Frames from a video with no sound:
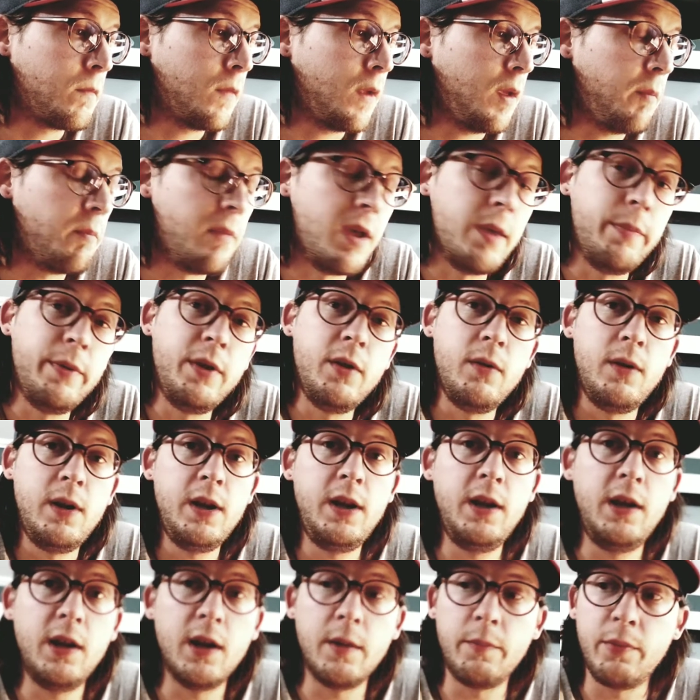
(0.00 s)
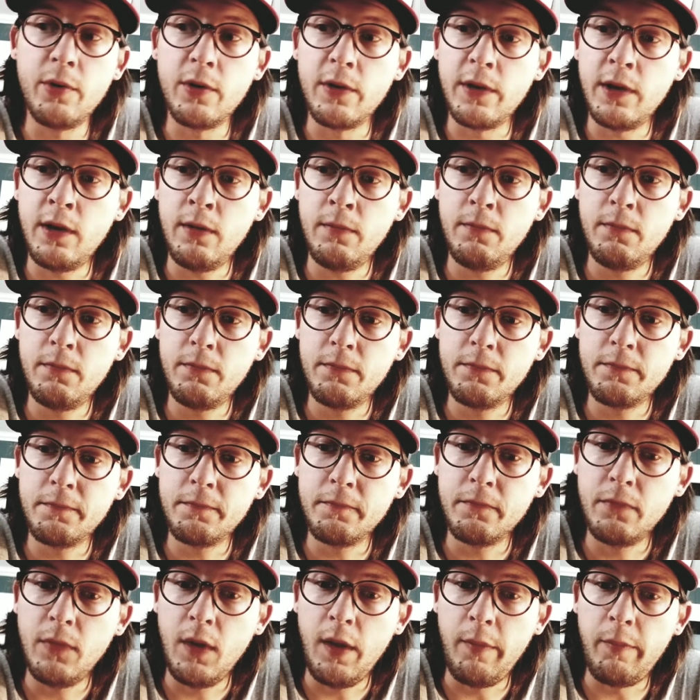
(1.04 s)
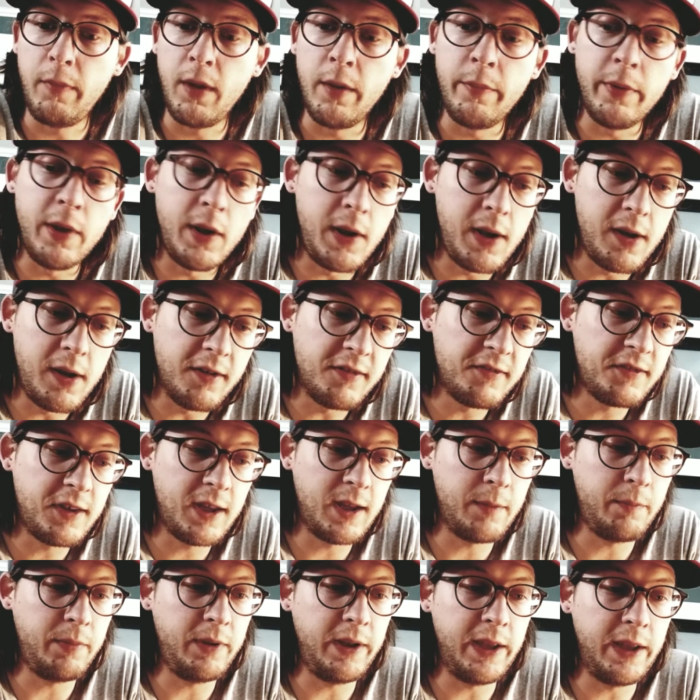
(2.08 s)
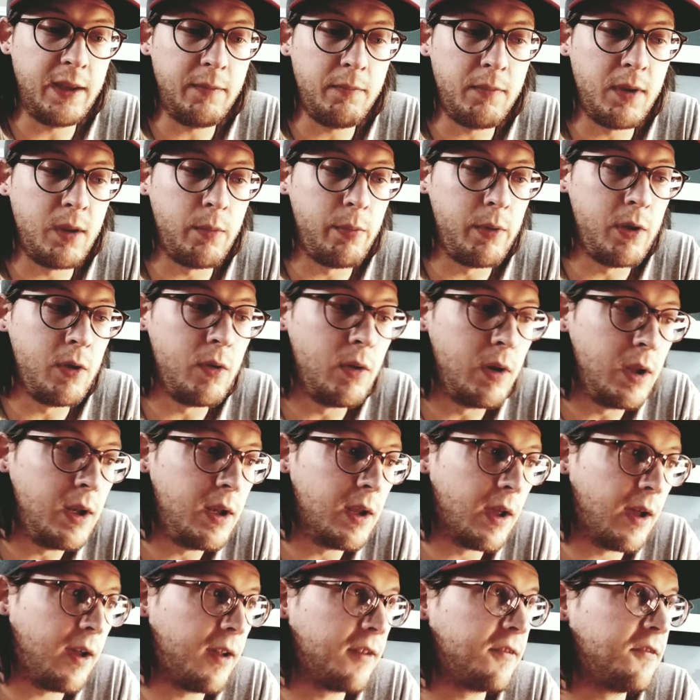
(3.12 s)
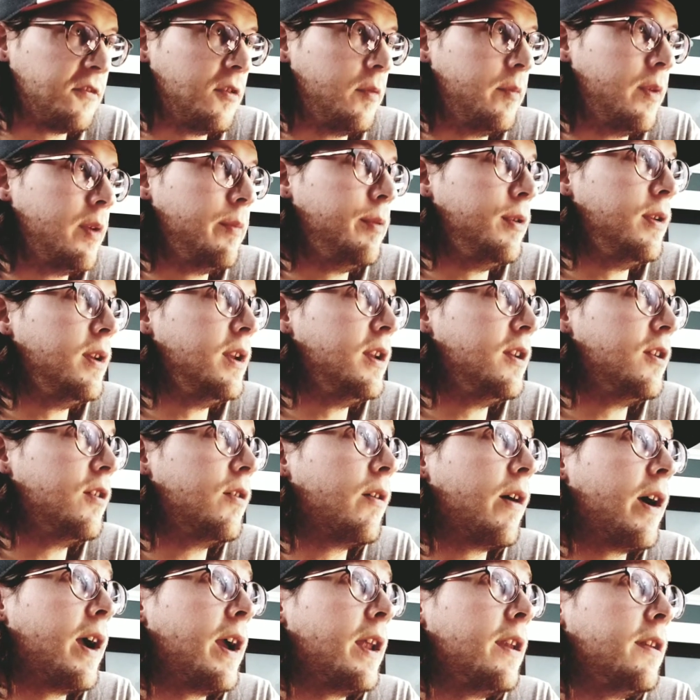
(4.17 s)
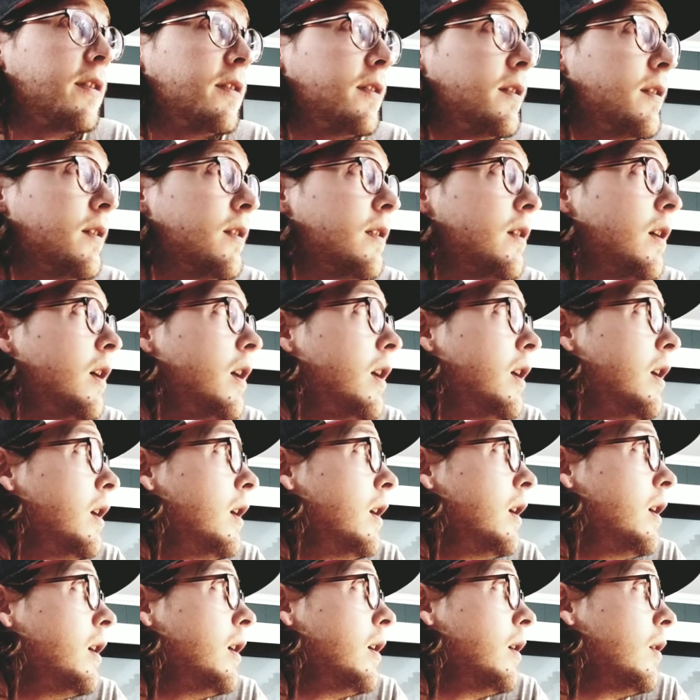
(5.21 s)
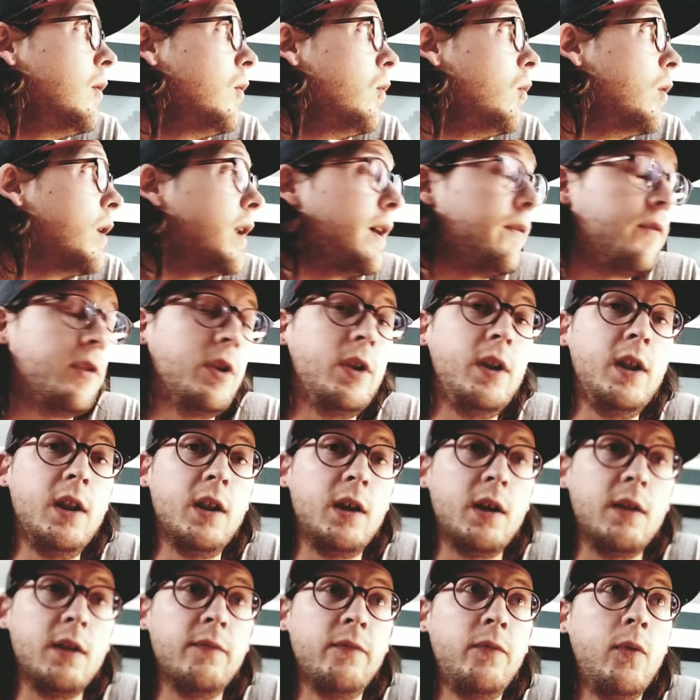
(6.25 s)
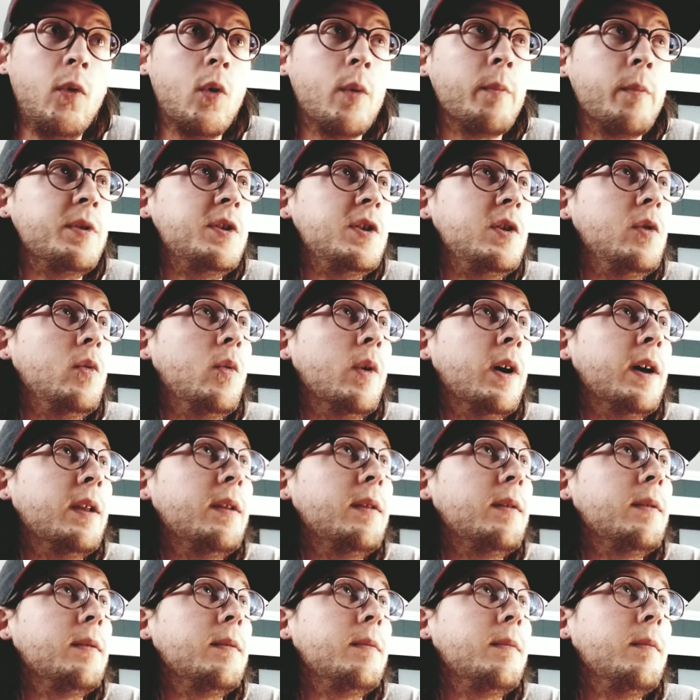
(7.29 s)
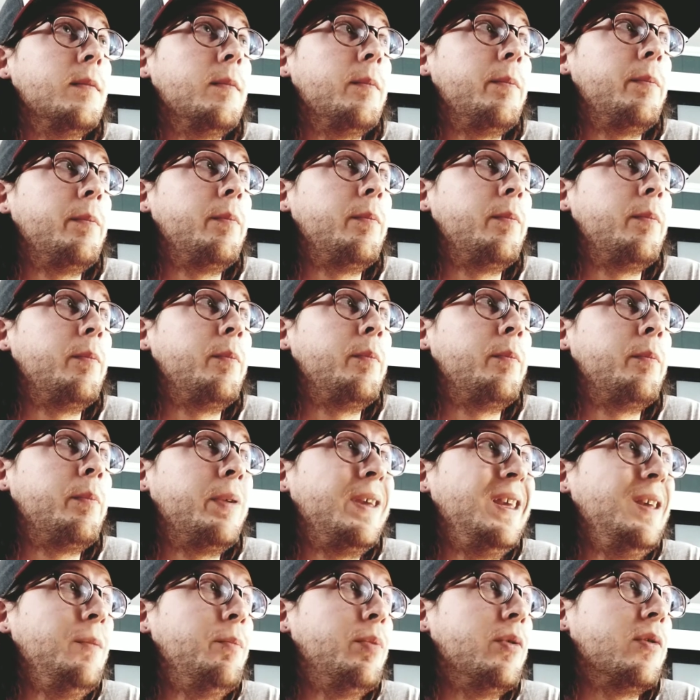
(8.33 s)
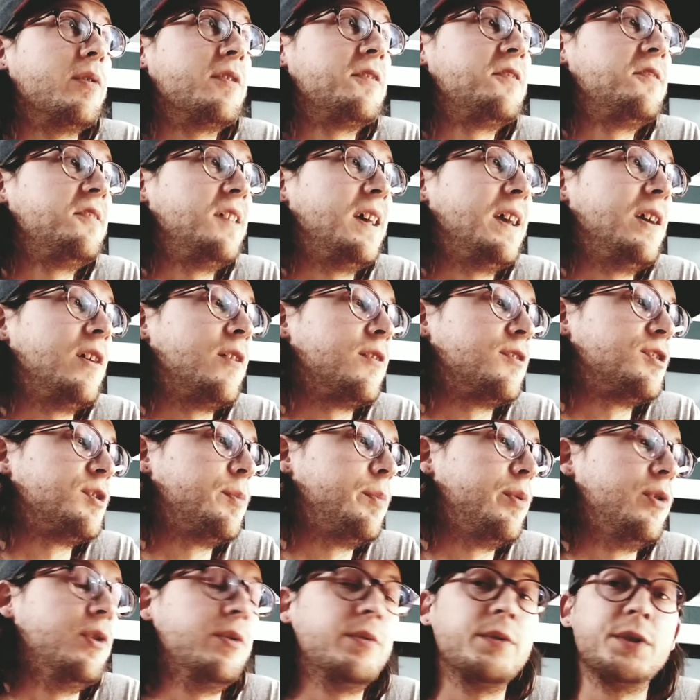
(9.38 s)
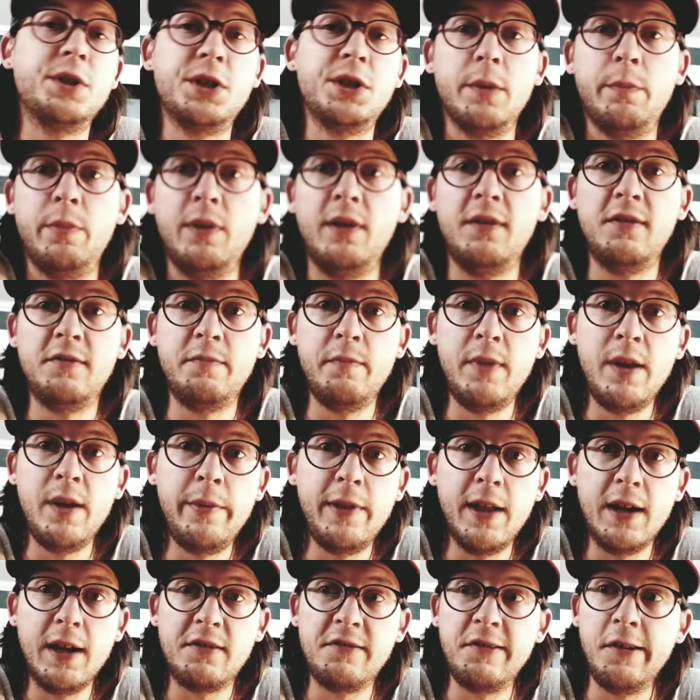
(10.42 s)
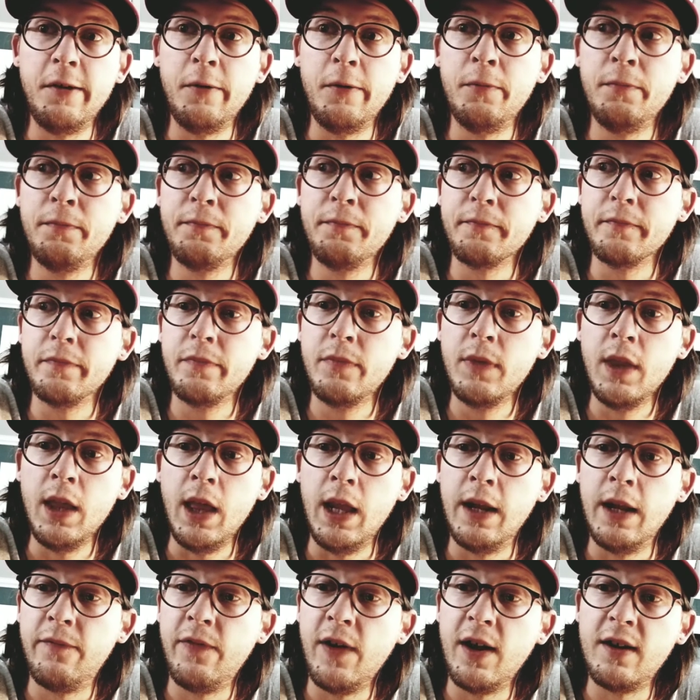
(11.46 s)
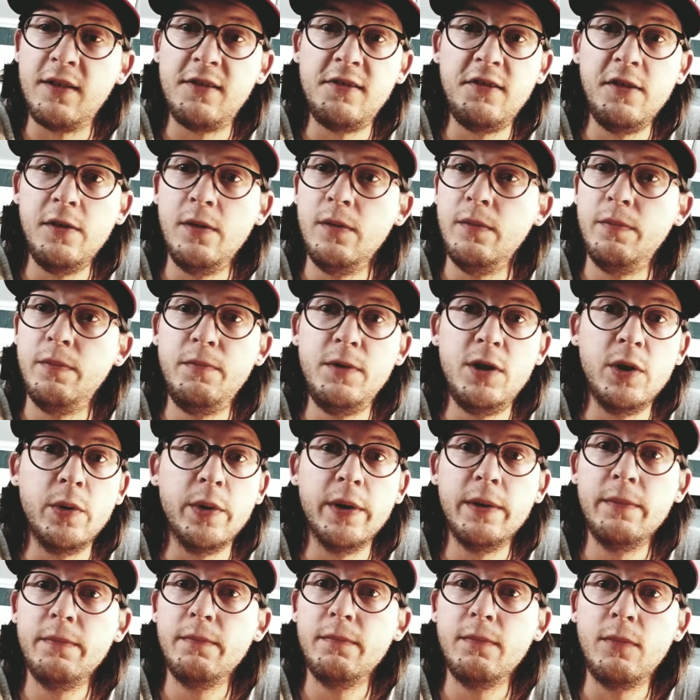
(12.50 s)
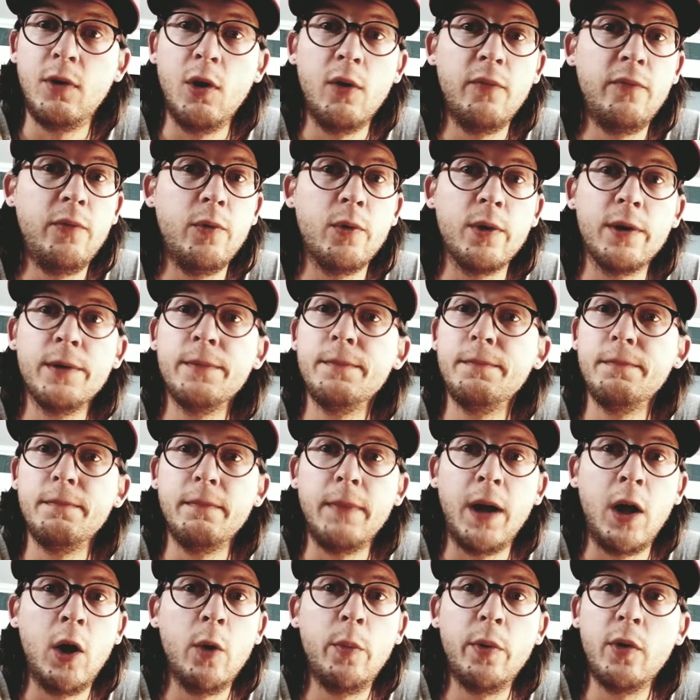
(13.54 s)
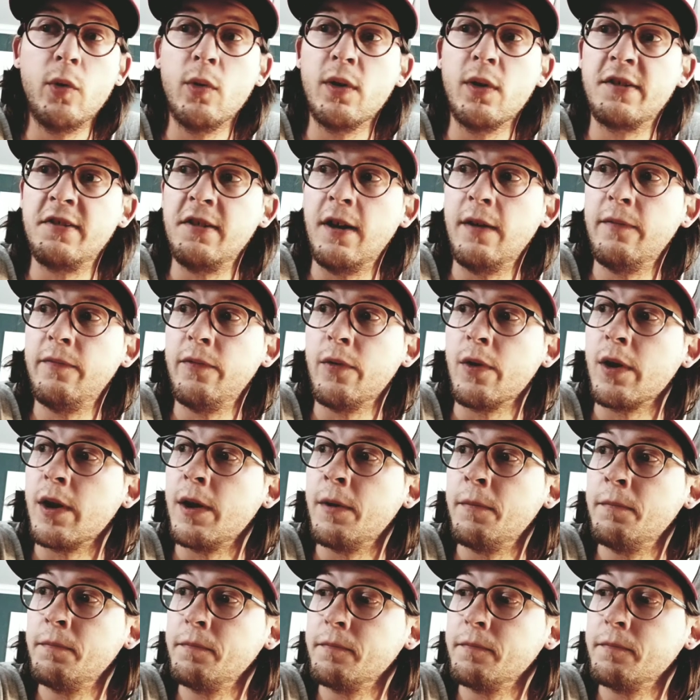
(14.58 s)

Maybe you need to get up early. Maybe you need to stay up late. Maybe you need to hustle. Maybe you need to grind and whatever. You need to conform to what people say entrepreneurship is. Maybe that's you. And if that's you, do it. Go for it. I hope it works out for you.